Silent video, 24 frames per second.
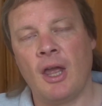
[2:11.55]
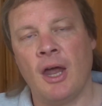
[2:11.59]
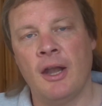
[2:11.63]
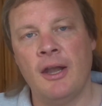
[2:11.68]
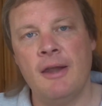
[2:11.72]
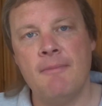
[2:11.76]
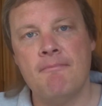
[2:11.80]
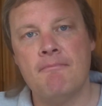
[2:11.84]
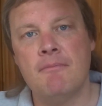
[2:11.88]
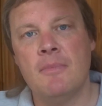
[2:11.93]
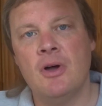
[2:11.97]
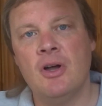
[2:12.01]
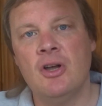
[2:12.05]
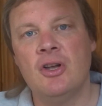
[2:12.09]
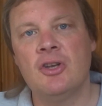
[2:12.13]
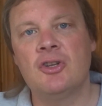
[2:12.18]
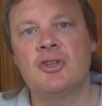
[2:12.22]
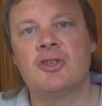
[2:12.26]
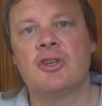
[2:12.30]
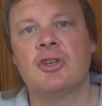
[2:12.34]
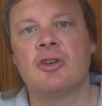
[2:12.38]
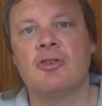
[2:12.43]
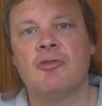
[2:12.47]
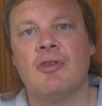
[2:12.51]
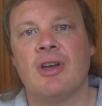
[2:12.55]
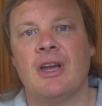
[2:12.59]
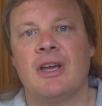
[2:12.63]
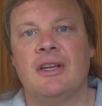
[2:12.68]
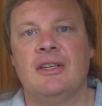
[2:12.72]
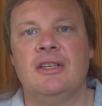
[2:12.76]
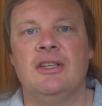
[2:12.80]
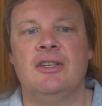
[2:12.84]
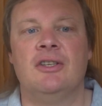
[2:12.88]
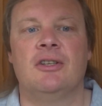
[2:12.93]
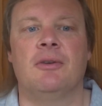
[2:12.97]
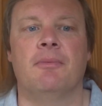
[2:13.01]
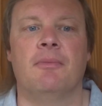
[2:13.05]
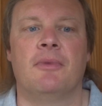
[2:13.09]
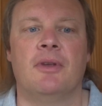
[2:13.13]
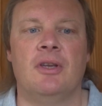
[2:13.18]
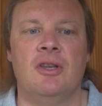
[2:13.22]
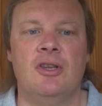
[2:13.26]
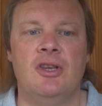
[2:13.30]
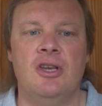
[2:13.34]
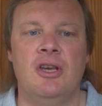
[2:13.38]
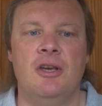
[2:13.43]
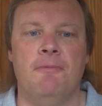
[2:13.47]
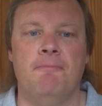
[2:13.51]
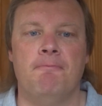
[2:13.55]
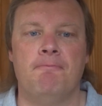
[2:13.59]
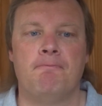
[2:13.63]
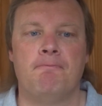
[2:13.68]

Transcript: and it merged and created something new.